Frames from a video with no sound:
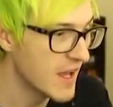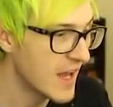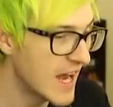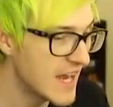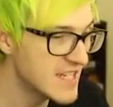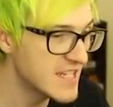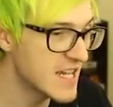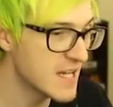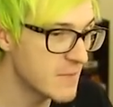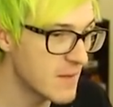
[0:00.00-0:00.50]

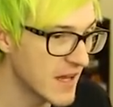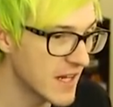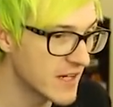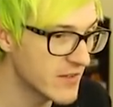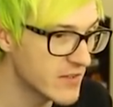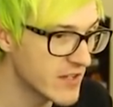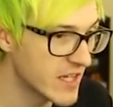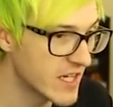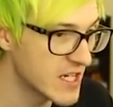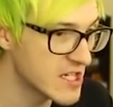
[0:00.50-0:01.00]
I take back
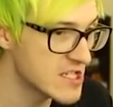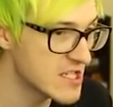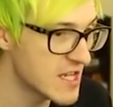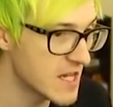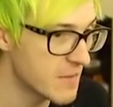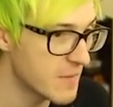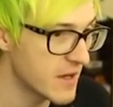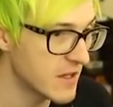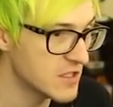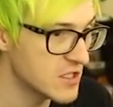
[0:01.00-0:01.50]
everything I
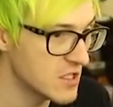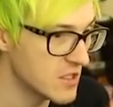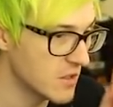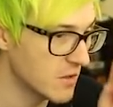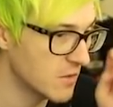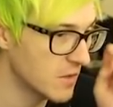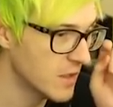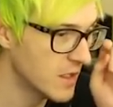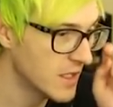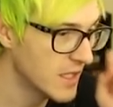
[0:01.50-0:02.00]
said about you.